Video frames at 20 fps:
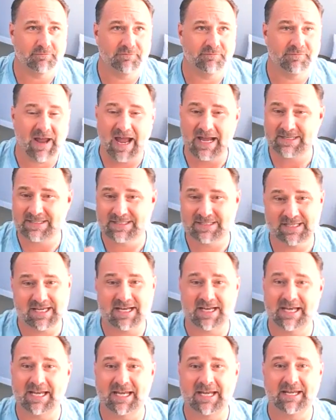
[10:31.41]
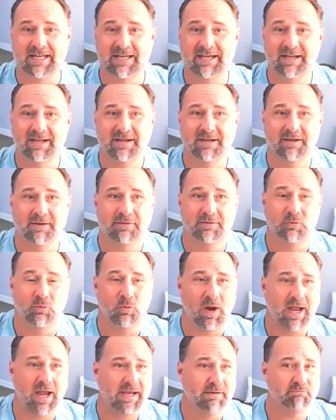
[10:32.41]
fat, skinny,
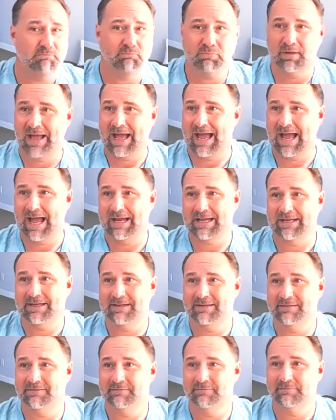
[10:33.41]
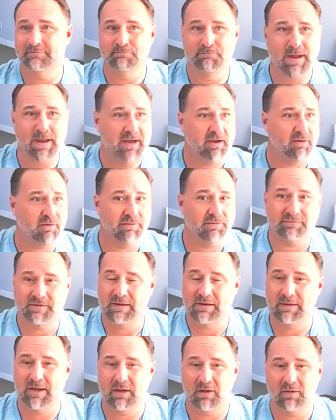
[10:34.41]
white, black, male,
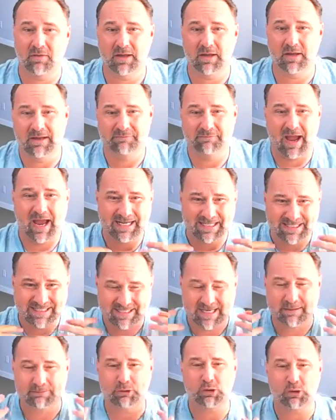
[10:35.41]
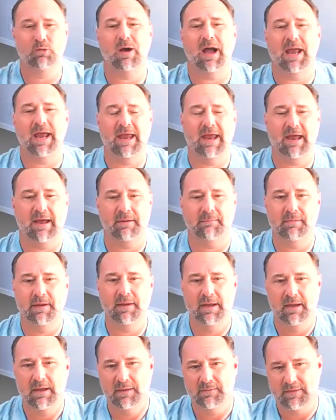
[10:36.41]
female, if I accept who I am,
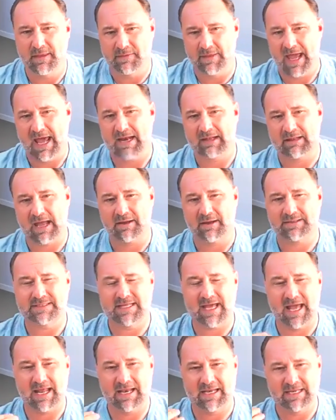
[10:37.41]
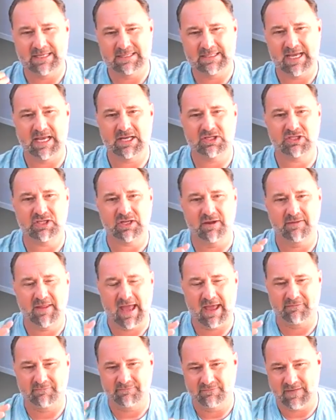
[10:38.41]
then that allows that intention and
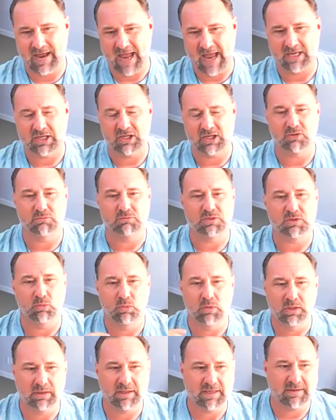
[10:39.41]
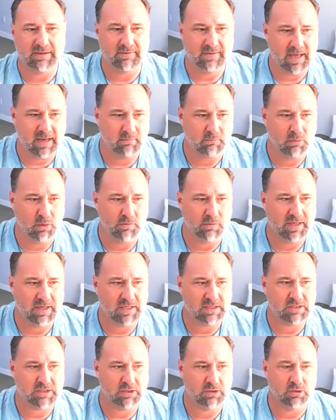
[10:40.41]
that vacuum to really then move
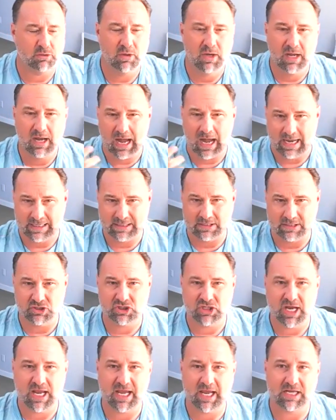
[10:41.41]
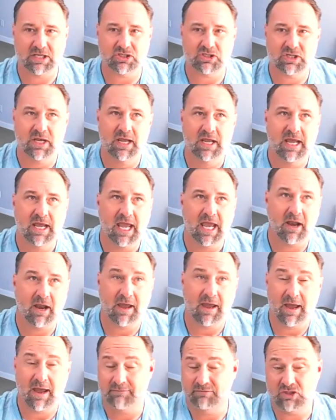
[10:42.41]
into I can change and
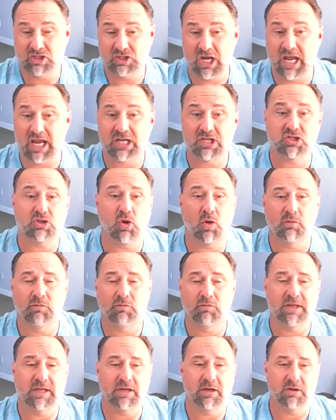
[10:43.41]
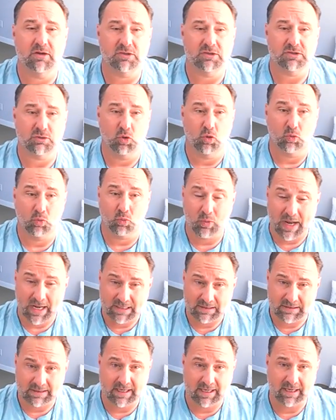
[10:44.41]
I, have changed over the years
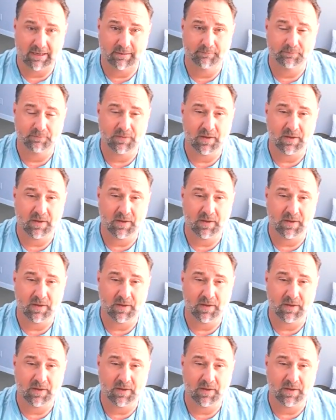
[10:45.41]
greatly.